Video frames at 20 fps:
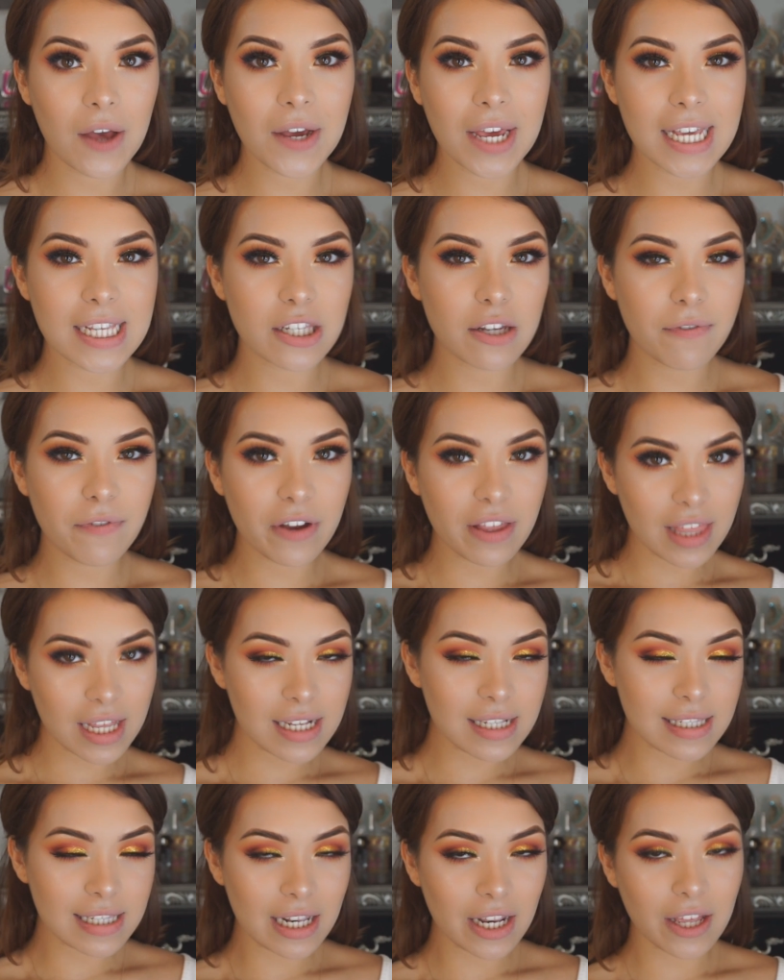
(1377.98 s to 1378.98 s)
Okay, so for
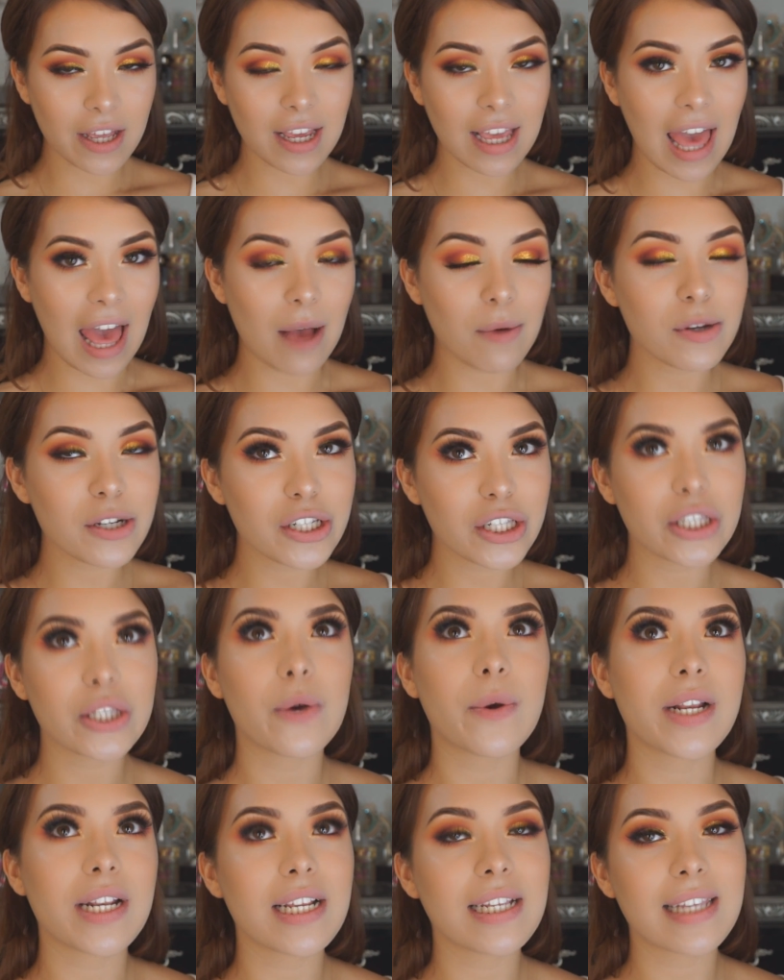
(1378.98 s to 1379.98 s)
this look, I was
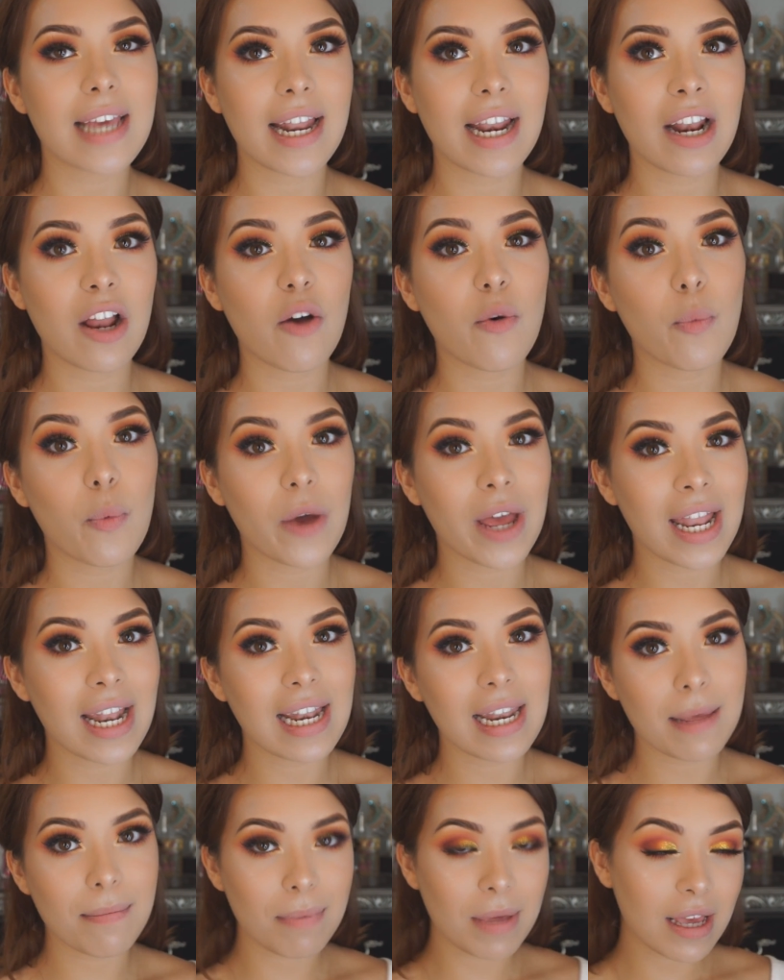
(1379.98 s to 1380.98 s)
so undecided of
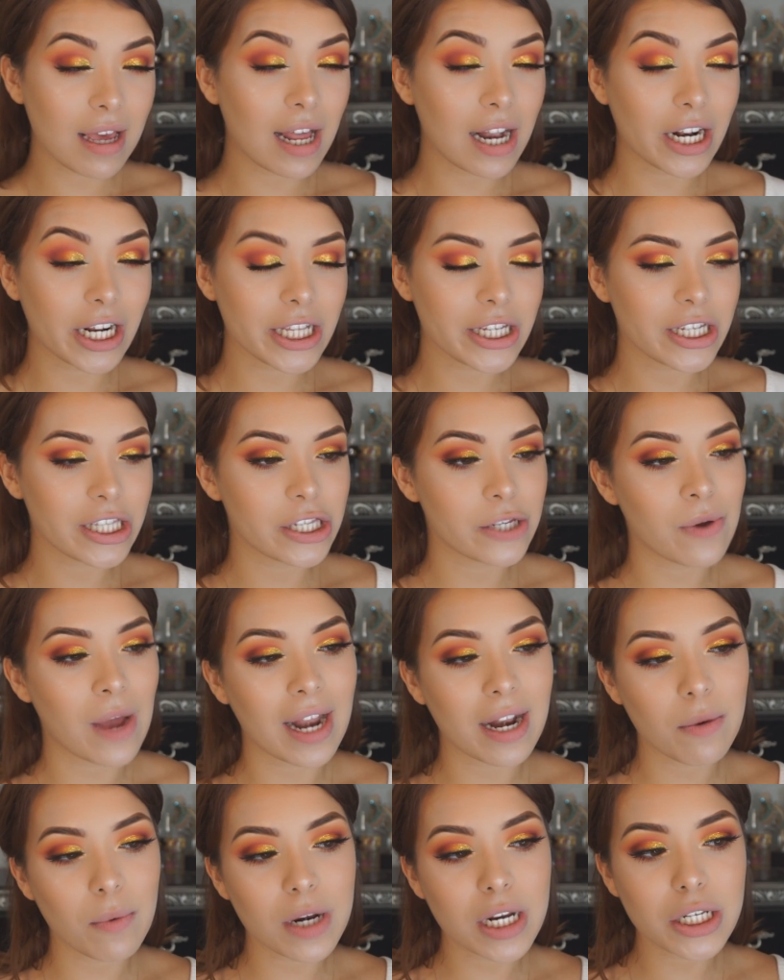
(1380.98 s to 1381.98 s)
what lippy color to do.
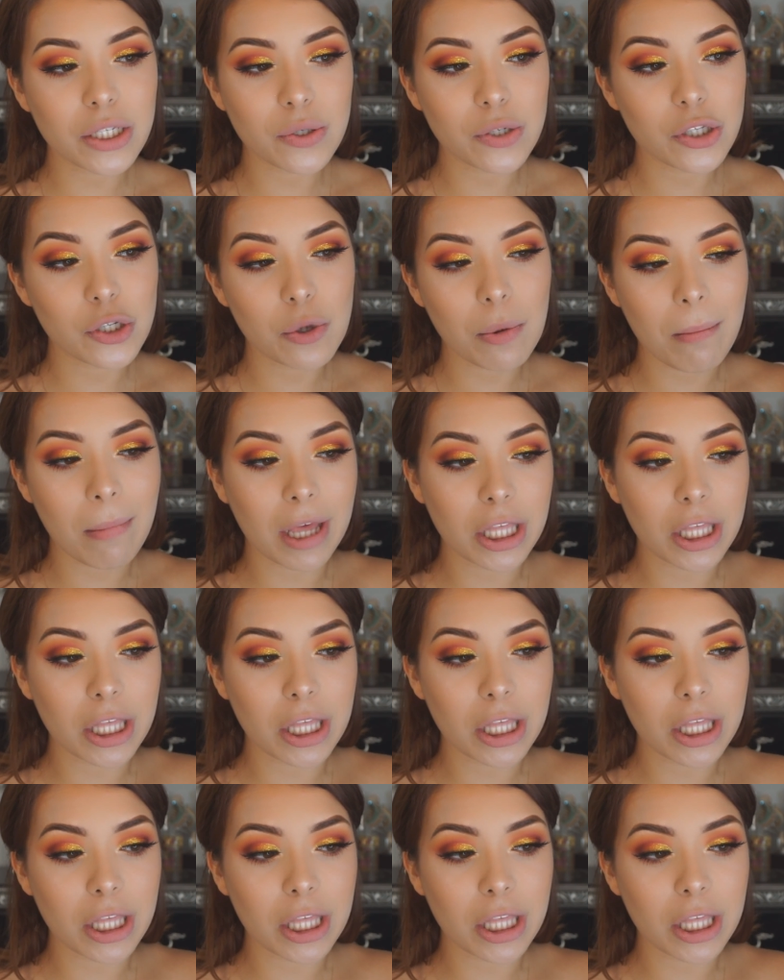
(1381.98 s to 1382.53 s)
I didn't want to do too